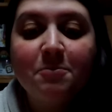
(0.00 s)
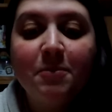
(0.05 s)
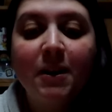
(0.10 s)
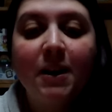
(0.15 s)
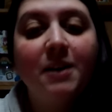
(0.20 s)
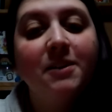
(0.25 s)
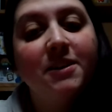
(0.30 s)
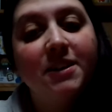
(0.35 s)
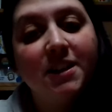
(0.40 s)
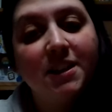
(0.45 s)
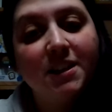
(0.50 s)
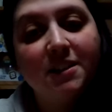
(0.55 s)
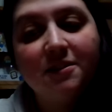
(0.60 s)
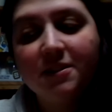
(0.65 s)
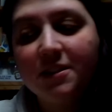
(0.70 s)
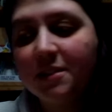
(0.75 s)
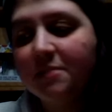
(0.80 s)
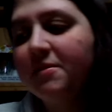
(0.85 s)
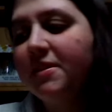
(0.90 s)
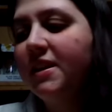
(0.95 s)
but I'm gonna do
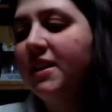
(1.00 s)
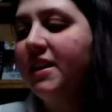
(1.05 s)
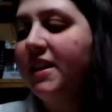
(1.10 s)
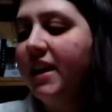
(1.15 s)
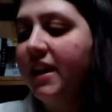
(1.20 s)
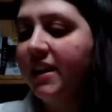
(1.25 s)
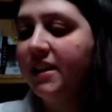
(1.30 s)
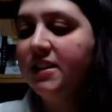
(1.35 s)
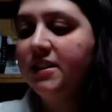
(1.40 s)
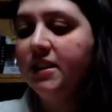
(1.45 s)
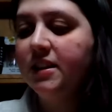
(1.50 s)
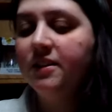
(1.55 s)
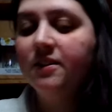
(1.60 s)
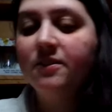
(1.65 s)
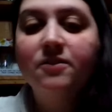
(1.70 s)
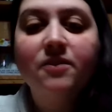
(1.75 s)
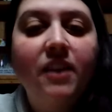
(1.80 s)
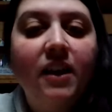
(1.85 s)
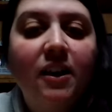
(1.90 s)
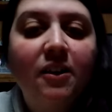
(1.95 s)
something next
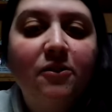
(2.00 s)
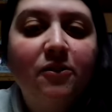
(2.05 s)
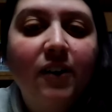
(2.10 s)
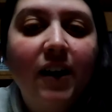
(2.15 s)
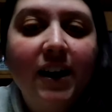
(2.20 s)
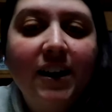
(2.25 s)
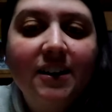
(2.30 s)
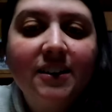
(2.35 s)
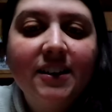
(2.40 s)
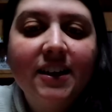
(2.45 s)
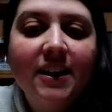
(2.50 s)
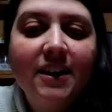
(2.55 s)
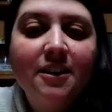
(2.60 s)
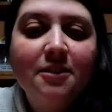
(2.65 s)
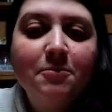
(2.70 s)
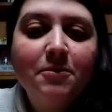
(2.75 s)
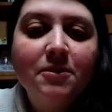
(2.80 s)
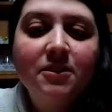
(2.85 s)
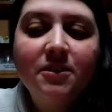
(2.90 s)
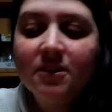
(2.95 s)
of like wild
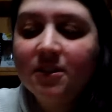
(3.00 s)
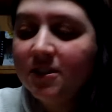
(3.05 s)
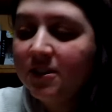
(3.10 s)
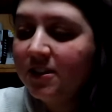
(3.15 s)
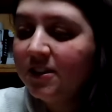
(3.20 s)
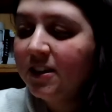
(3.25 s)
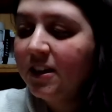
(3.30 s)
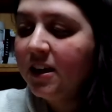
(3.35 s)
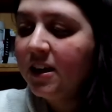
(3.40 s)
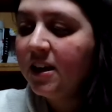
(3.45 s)
animals